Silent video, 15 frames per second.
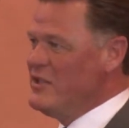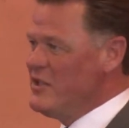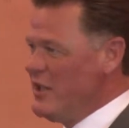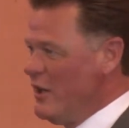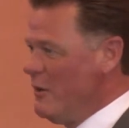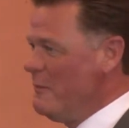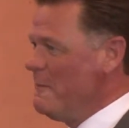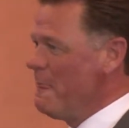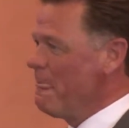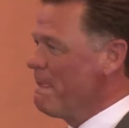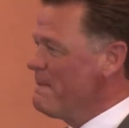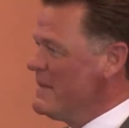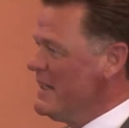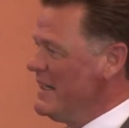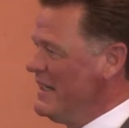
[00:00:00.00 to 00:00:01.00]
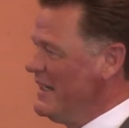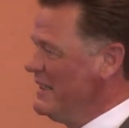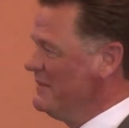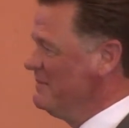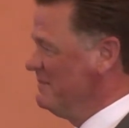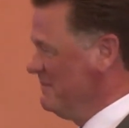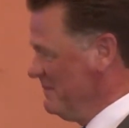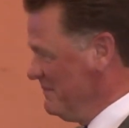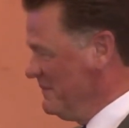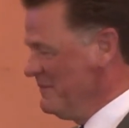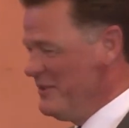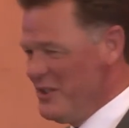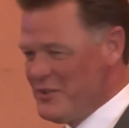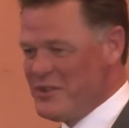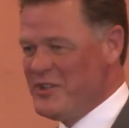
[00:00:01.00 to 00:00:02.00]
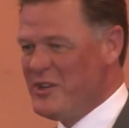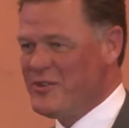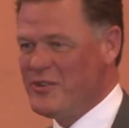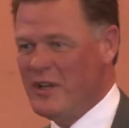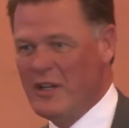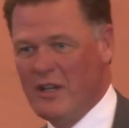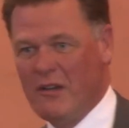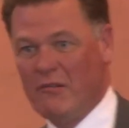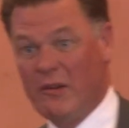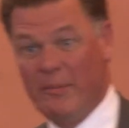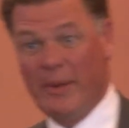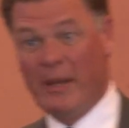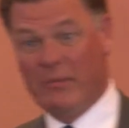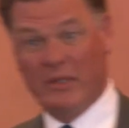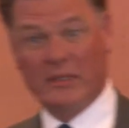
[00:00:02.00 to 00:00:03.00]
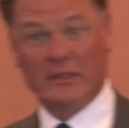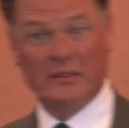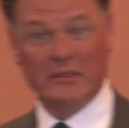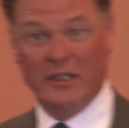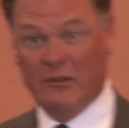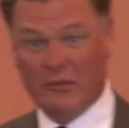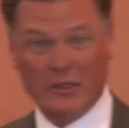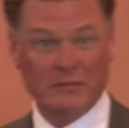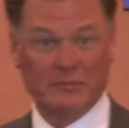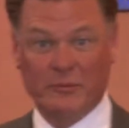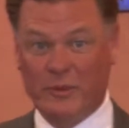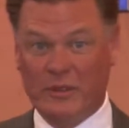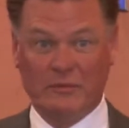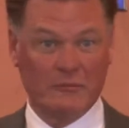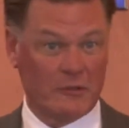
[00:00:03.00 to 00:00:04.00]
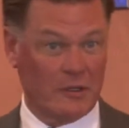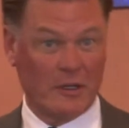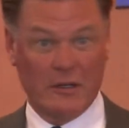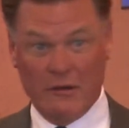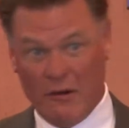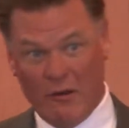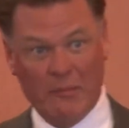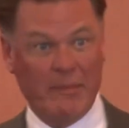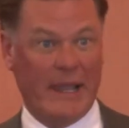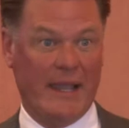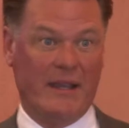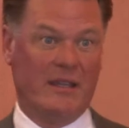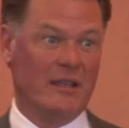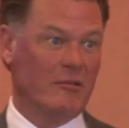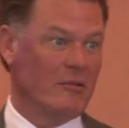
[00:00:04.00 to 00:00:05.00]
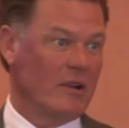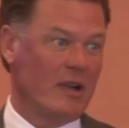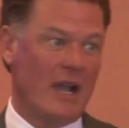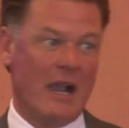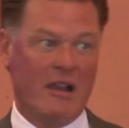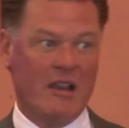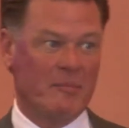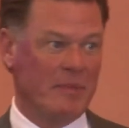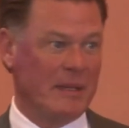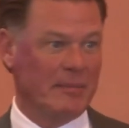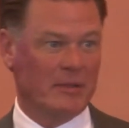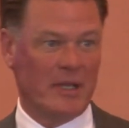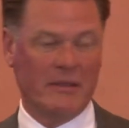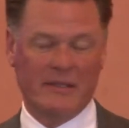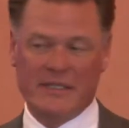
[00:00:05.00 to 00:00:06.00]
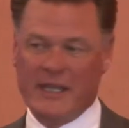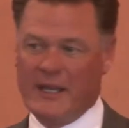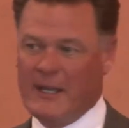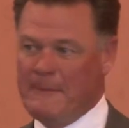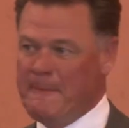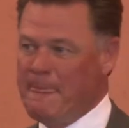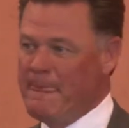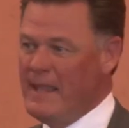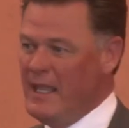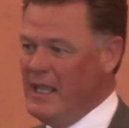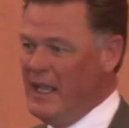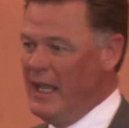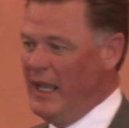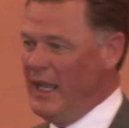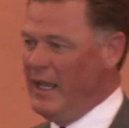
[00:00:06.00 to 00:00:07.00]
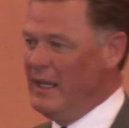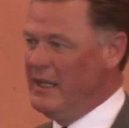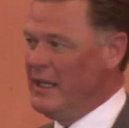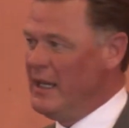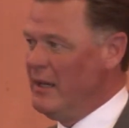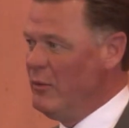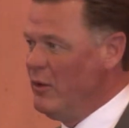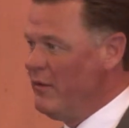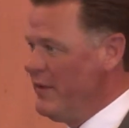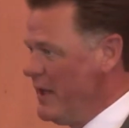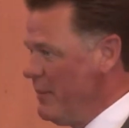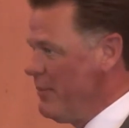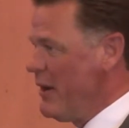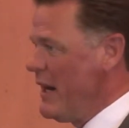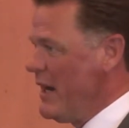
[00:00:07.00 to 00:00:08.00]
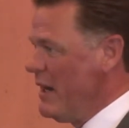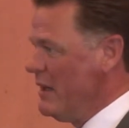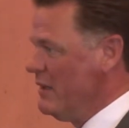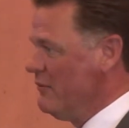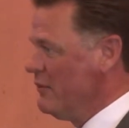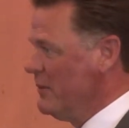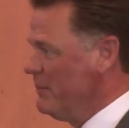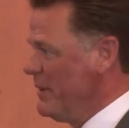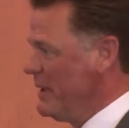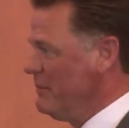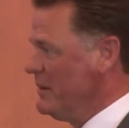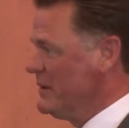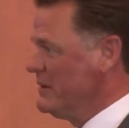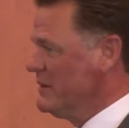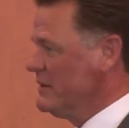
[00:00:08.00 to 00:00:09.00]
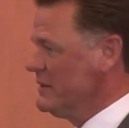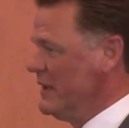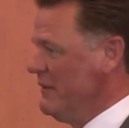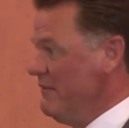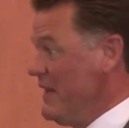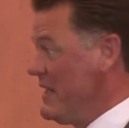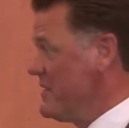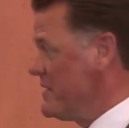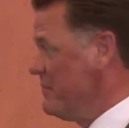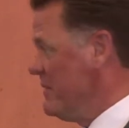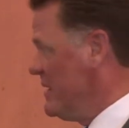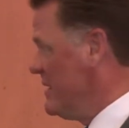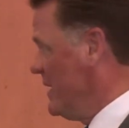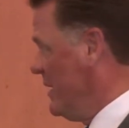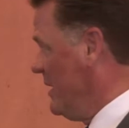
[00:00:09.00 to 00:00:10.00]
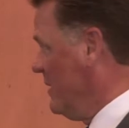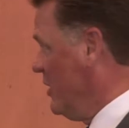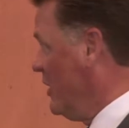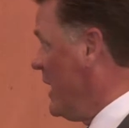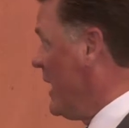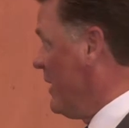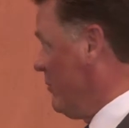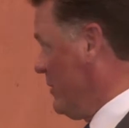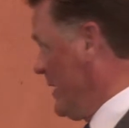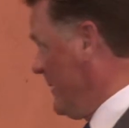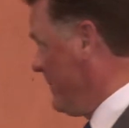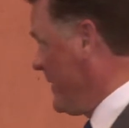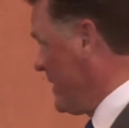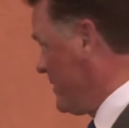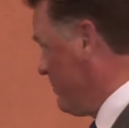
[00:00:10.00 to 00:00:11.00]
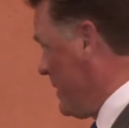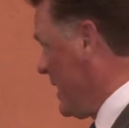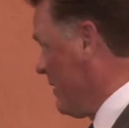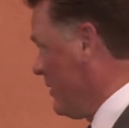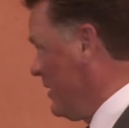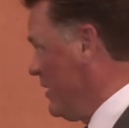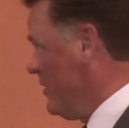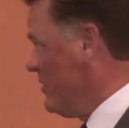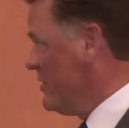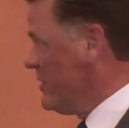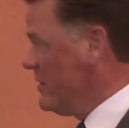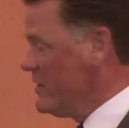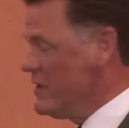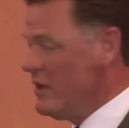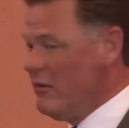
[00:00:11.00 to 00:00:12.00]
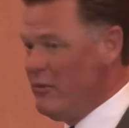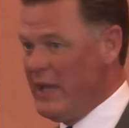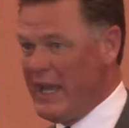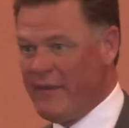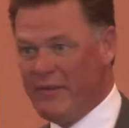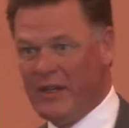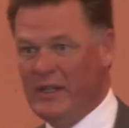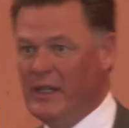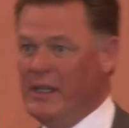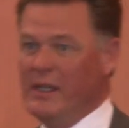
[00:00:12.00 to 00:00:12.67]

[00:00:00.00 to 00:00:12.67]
so years and years ago at Republic, we're a growing bank, and we're hiring people all the time. And we're very proud of Republic's investment in the United Way, as Byron knows. And so we have a